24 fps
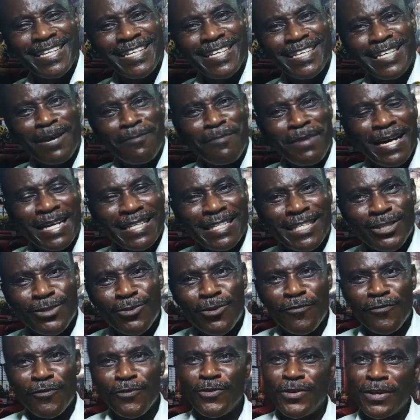The market is
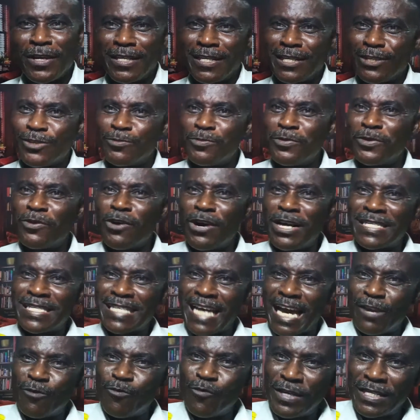not flowing. It will be going
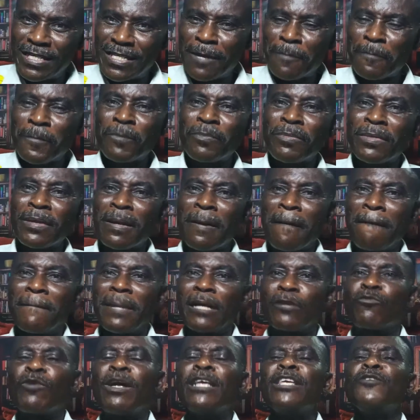sideways.
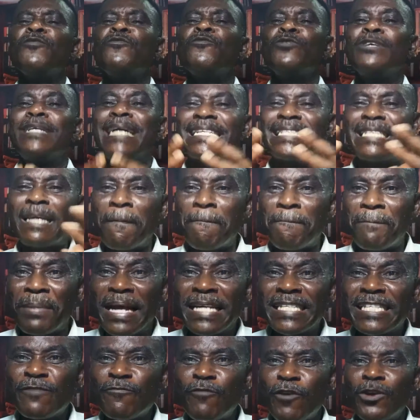But when you get the
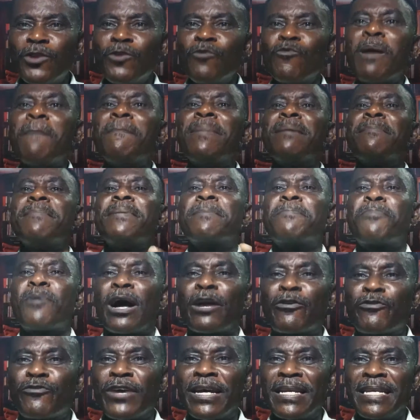plenty volume, when many people
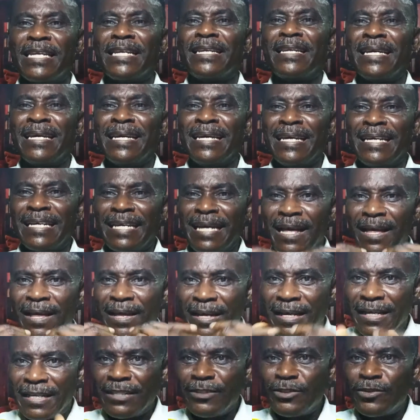are trading,
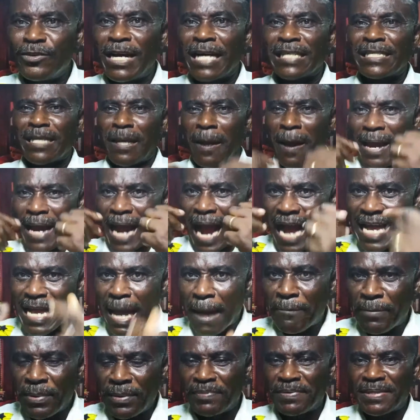you get
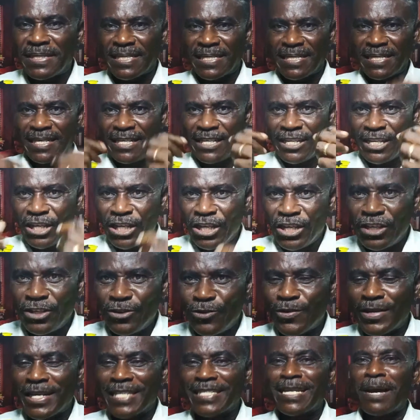higher pips.
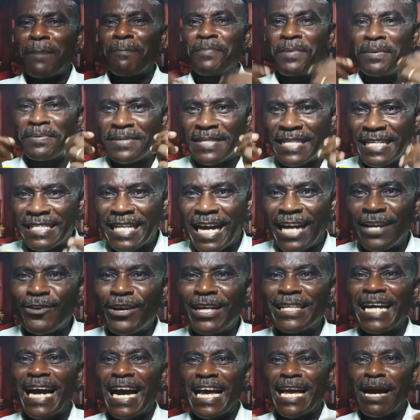You understand pips later. You
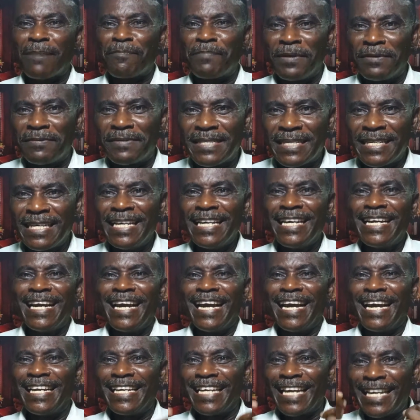get higher pips,
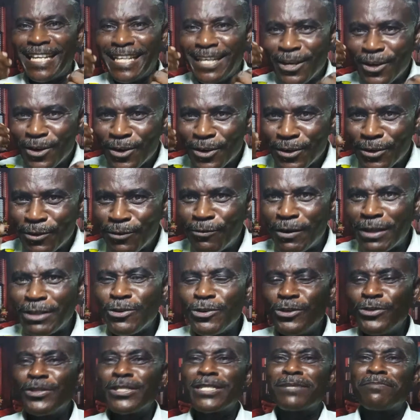and then when you
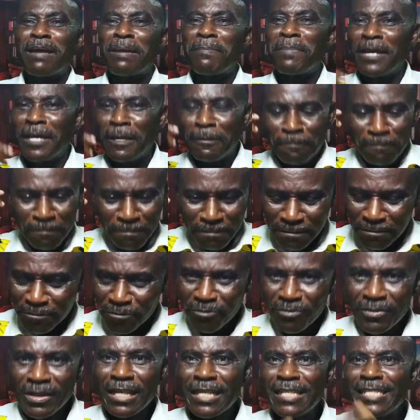use maybe
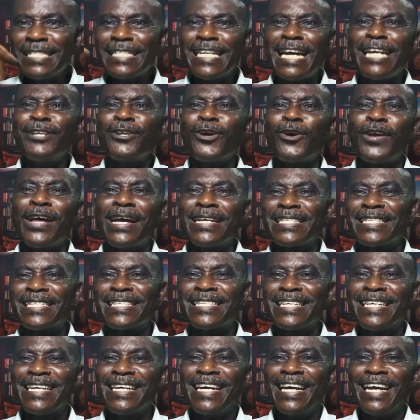
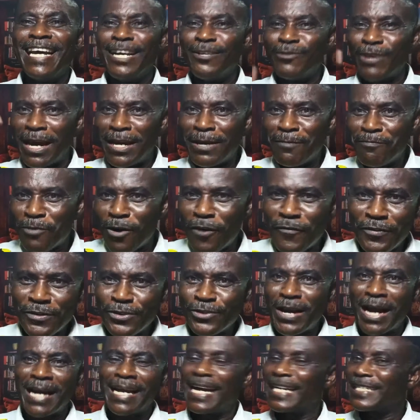$10 and you are in profit, you
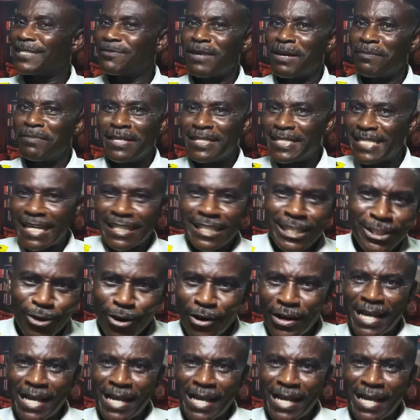can get maybe $30,